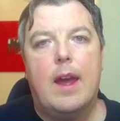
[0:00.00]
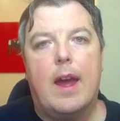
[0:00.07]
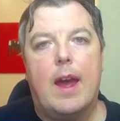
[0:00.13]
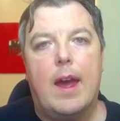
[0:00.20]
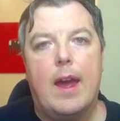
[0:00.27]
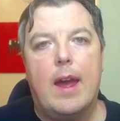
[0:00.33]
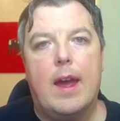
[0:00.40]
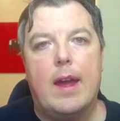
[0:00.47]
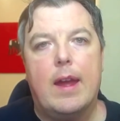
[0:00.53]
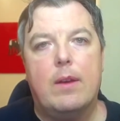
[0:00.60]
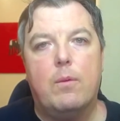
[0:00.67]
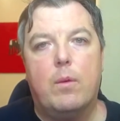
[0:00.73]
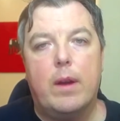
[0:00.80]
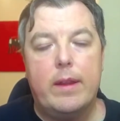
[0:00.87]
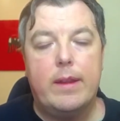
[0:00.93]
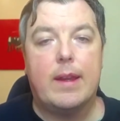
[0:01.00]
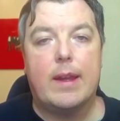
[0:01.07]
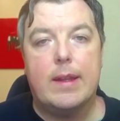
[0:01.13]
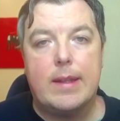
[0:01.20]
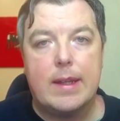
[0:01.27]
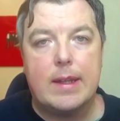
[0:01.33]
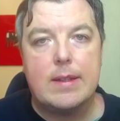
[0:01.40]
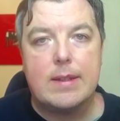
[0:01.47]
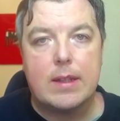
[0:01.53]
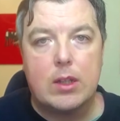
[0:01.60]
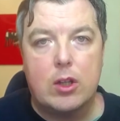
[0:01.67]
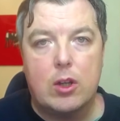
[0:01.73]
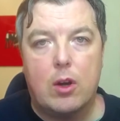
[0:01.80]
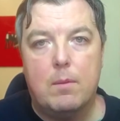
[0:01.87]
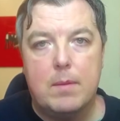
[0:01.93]
And one thing I did is I
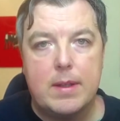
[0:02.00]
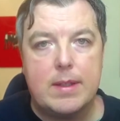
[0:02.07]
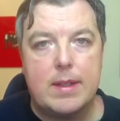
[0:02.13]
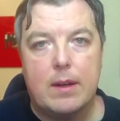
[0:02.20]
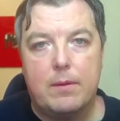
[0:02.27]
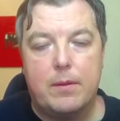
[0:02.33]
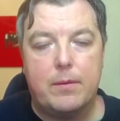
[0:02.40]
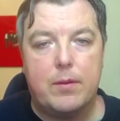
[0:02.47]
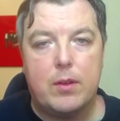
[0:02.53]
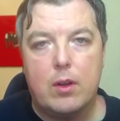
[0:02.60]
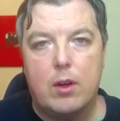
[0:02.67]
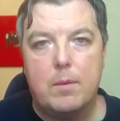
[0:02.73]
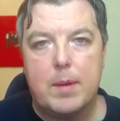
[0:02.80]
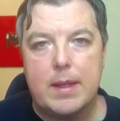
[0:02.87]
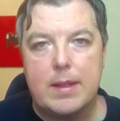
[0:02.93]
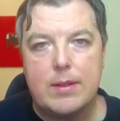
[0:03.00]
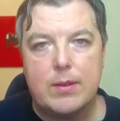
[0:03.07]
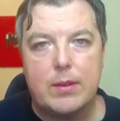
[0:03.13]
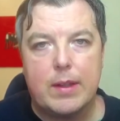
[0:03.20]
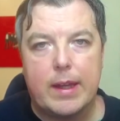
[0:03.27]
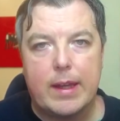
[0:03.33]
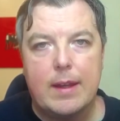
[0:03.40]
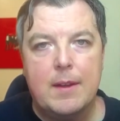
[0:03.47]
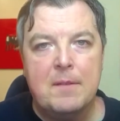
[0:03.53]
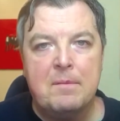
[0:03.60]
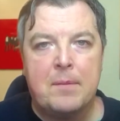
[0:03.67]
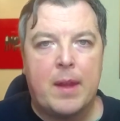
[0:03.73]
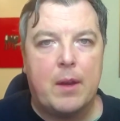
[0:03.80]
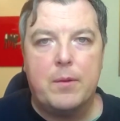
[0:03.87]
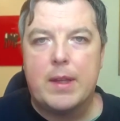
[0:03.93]
got myself a few hobbies. So, like,
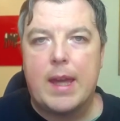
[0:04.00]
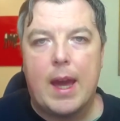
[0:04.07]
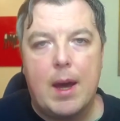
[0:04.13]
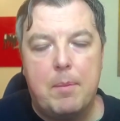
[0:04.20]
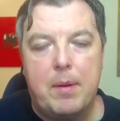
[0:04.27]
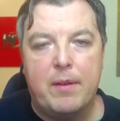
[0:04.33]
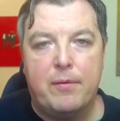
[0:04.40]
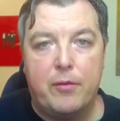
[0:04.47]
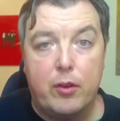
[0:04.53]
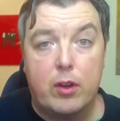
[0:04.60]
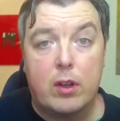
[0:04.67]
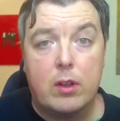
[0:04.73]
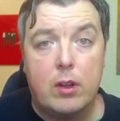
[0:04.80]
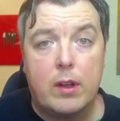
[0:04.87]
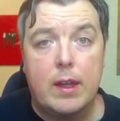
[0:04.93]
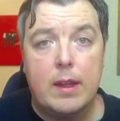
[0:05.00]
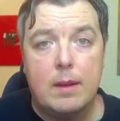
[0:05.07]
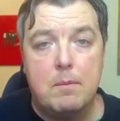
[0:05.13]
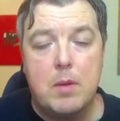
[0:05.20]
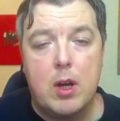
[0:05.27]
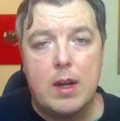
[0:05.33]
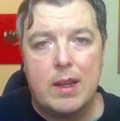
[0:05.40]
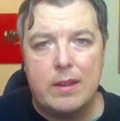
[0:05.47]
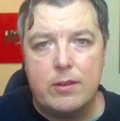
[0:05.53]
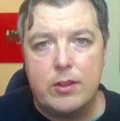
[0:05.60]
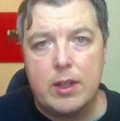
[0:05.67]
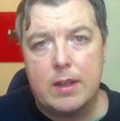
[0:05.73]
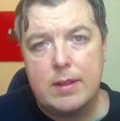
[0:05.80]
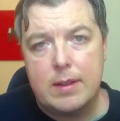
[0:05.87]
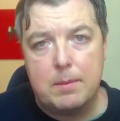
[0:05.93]
I would get up at four o'clock in the morning
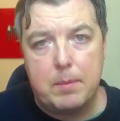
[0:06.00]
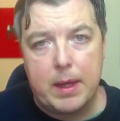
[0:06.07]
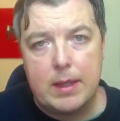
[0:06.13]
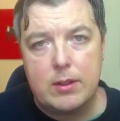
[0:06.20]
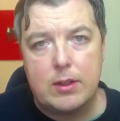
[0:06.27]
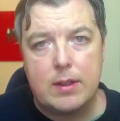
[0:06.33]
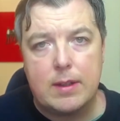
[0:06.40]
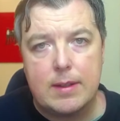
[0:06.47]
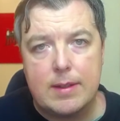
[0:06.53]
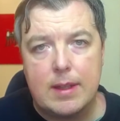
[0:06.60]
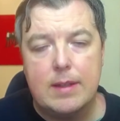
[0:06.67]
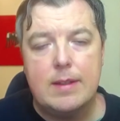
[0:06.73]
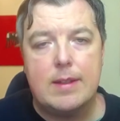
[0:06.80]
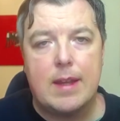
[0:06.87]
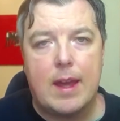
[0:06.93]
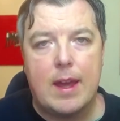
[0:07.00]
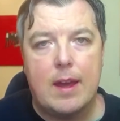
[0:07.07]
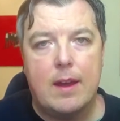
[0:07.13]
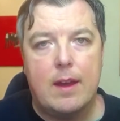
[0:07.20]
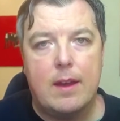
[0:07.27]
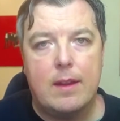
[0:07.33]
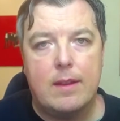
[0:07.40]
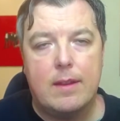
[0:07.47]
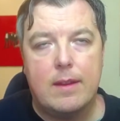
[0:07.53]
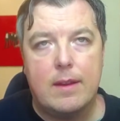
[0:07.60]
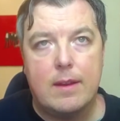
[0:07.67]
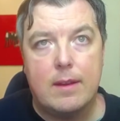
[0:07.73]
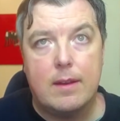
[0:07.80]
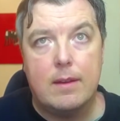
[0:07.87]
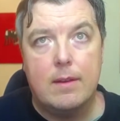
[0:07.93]
just to picture the sunset at
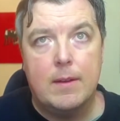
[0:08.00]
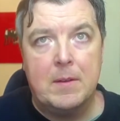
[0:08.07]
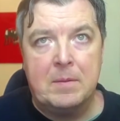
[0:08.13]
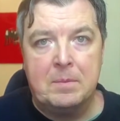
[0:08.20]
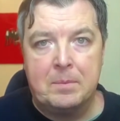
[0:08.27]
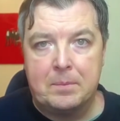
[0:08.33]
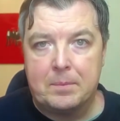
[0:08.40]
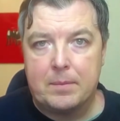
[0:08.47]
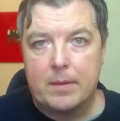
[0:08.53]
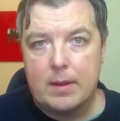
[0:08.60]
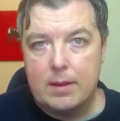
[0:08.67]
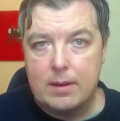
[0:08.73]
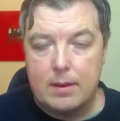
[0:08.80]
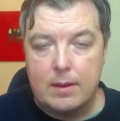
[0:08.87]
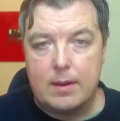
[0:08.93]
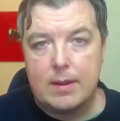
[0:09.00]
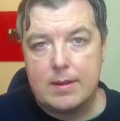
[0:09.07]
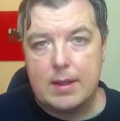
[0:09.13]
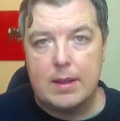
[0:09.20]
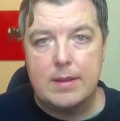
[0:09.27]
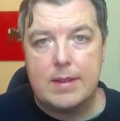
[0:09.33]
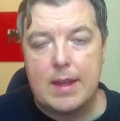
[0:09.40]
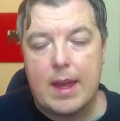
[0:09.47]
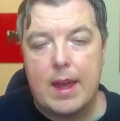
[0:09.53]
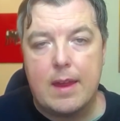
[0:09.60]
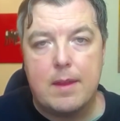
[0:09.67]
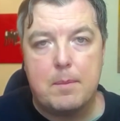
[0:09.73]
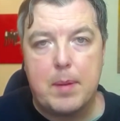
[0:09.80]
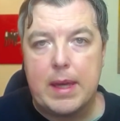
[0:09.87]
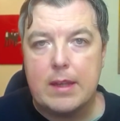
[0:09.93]
the the sunset
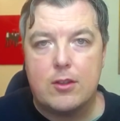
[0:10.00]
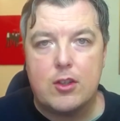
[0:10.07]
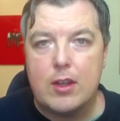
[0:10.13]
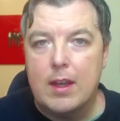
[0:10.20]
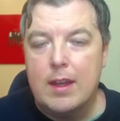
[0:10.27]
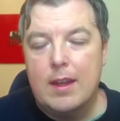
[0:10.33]
at the beach